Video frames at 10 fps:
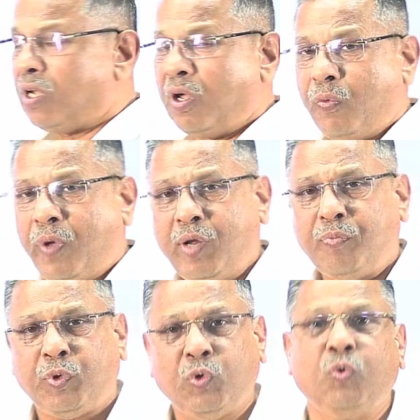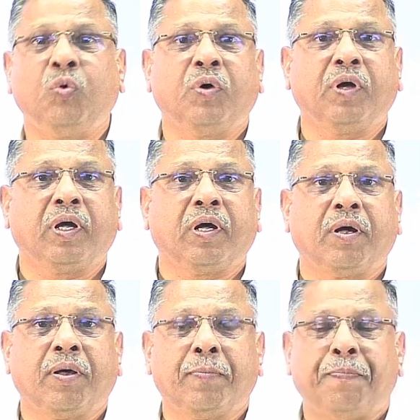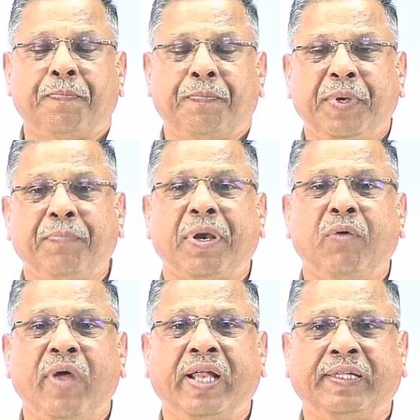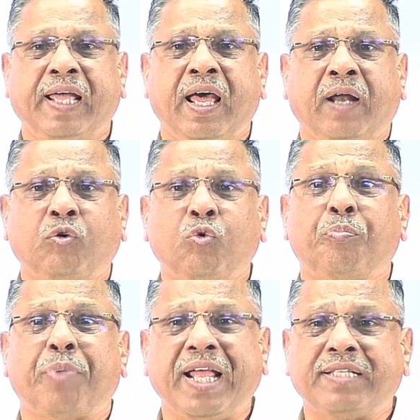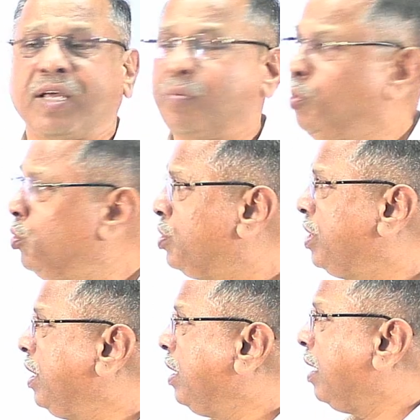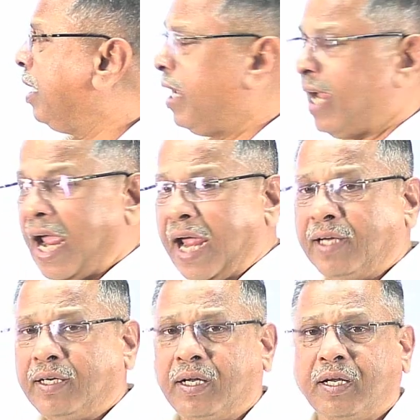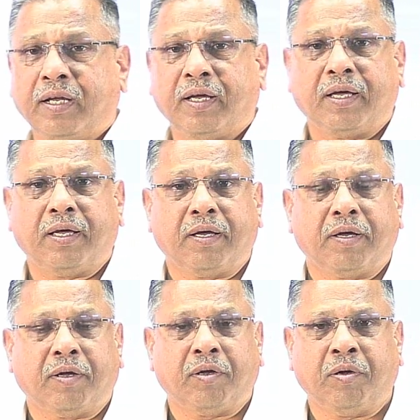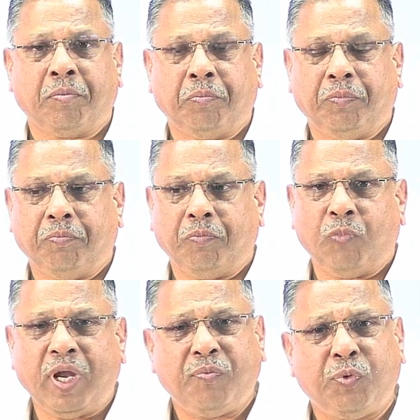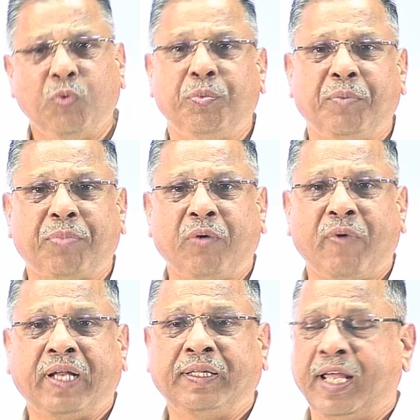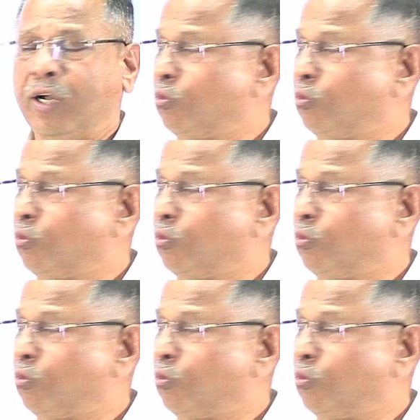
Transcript: very few people were there to praise her beauty, and very few people were there to